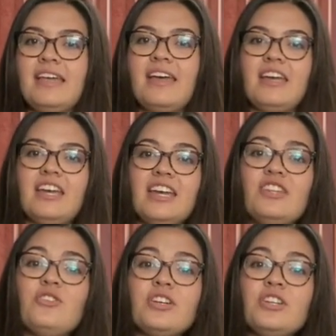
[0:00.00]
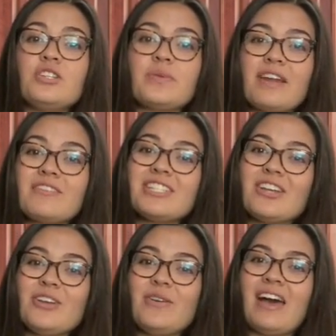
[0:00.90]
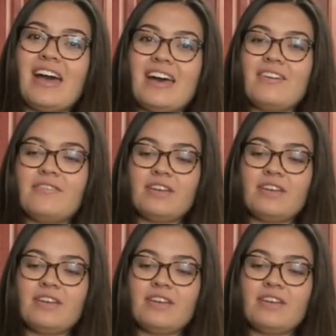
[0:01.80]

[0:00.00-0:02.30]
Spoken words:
And you can use whatever salt you have.